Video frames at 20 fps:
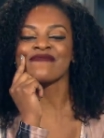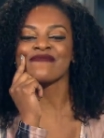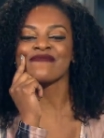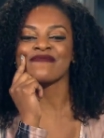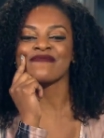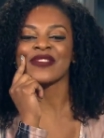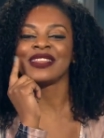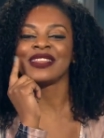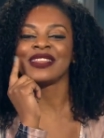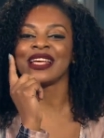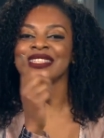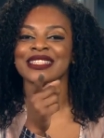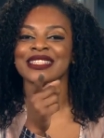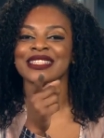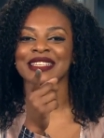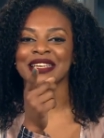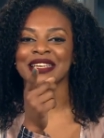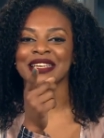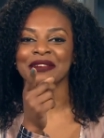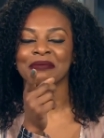Hmm, let's
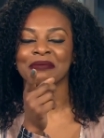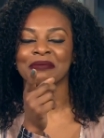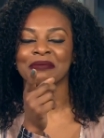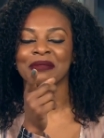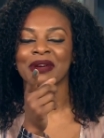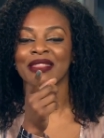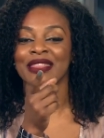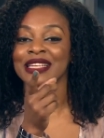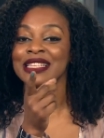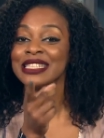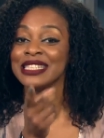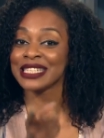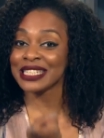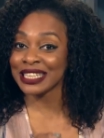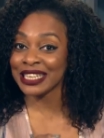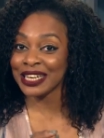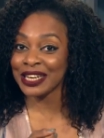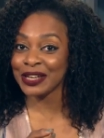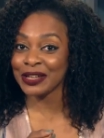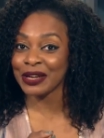see. This
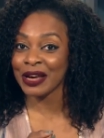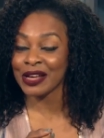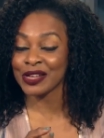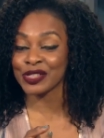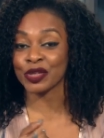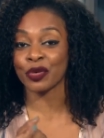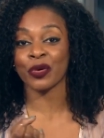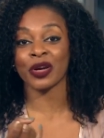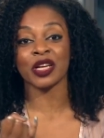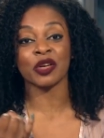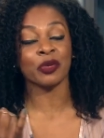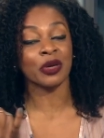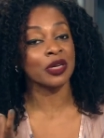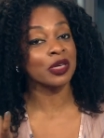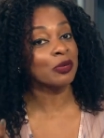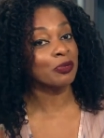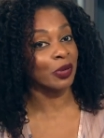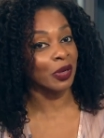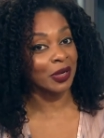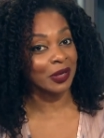teen has already written a
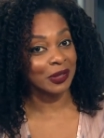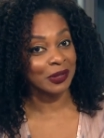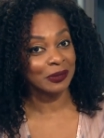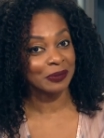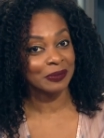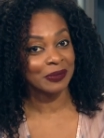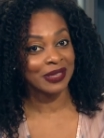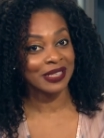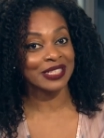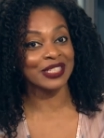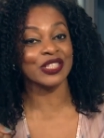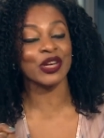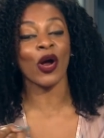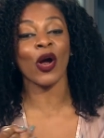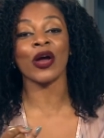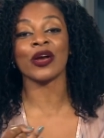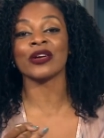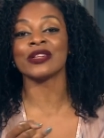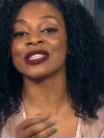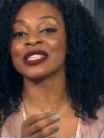book,
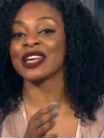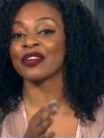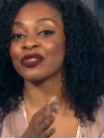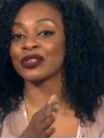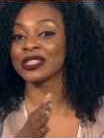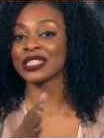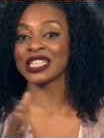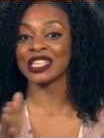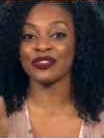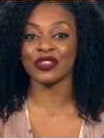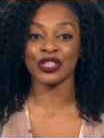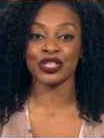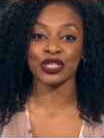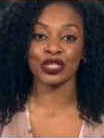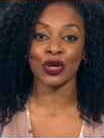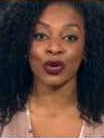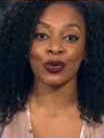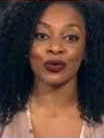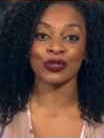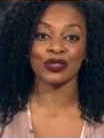starred on several TV
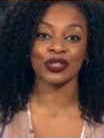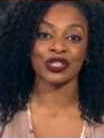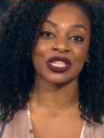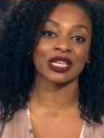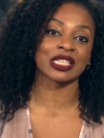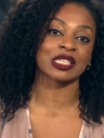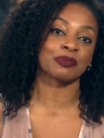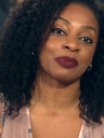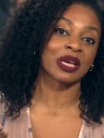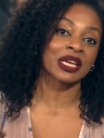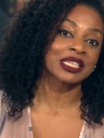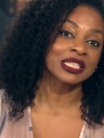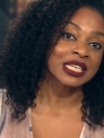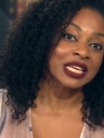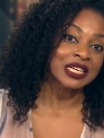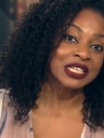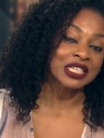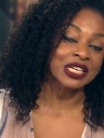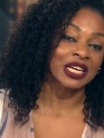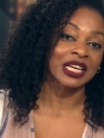shows such as
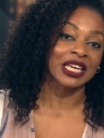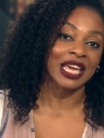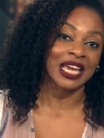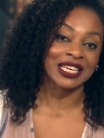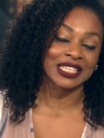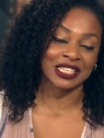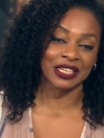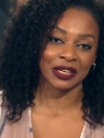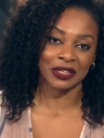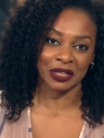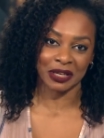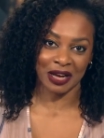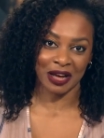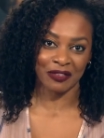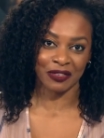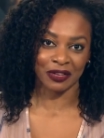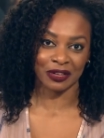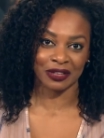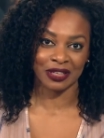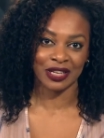Mixed-ish and K.C.
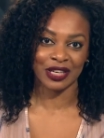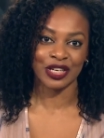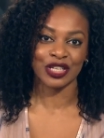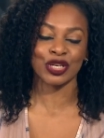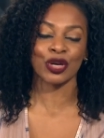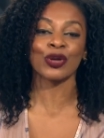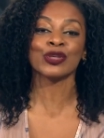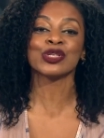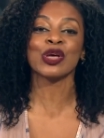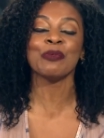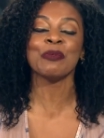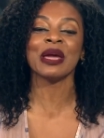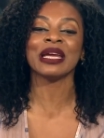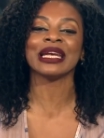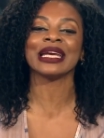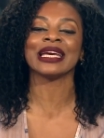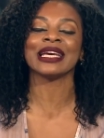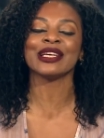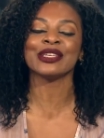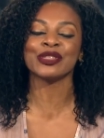Undercover. She also made
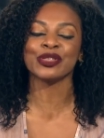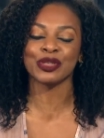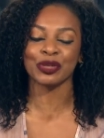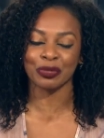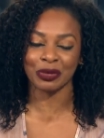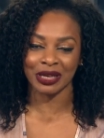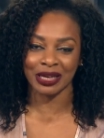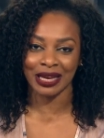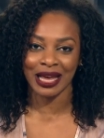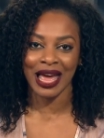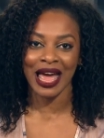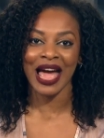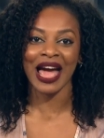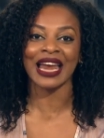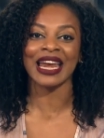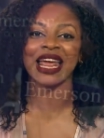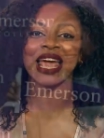history at